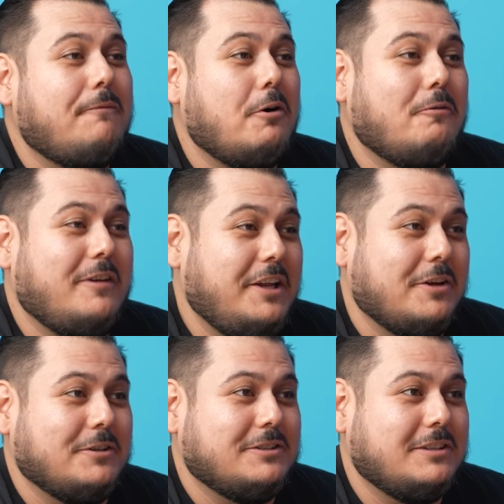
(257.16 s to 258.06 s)
F O
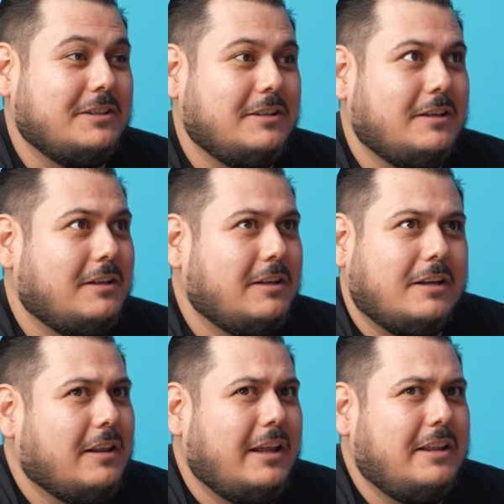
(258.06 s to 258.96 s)
videos,
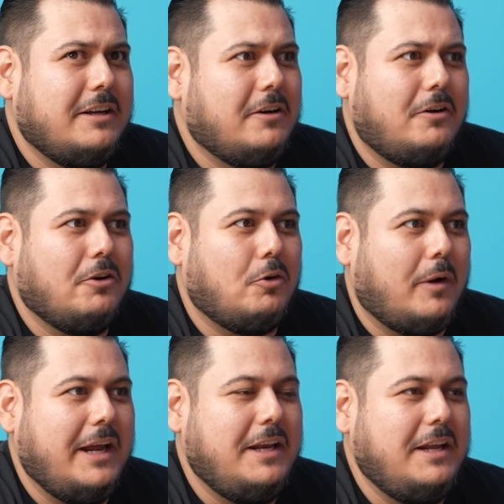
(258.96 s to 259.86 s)
like they're all
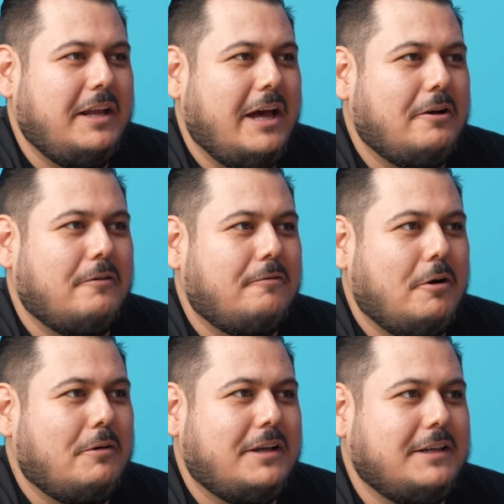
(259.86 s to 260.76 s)
grainy, out of
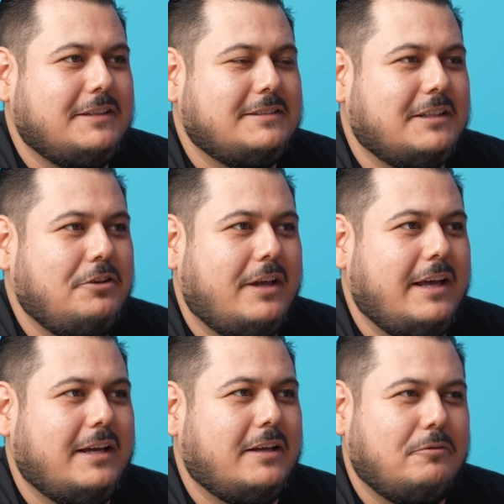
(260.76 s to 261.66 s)
focus, so you
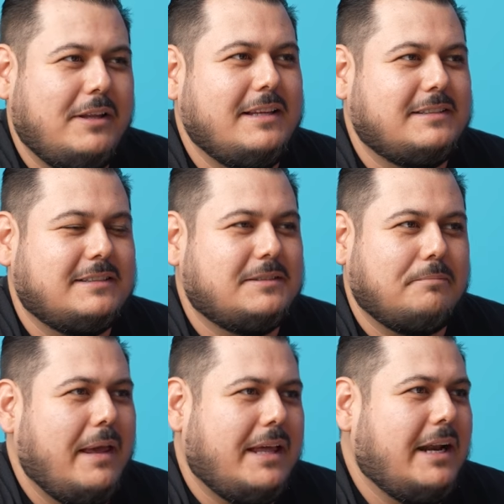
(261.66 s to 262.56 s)
can't really
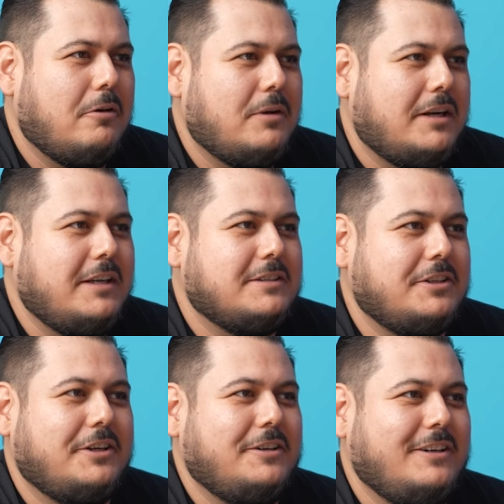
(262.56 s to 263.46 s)
make it out what it is,
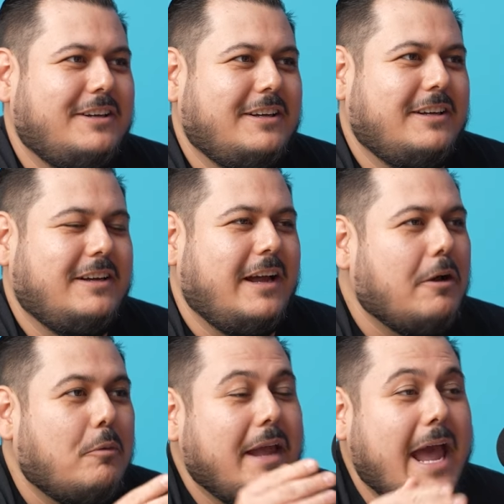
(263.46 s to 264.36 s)
you know?
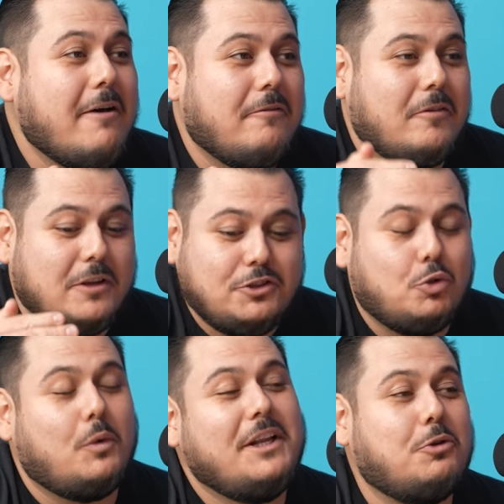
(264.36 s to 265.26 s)
We have, it's
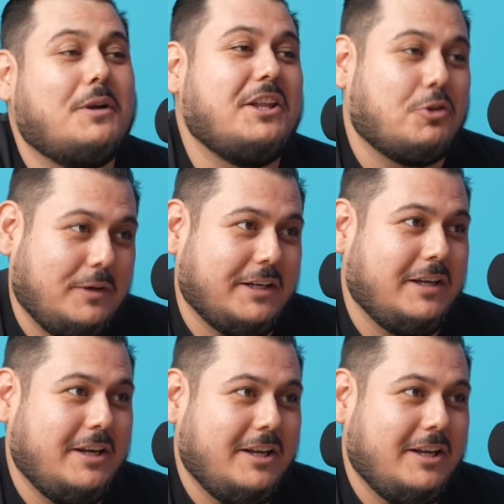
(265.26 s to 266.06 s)
twenty twenty-three.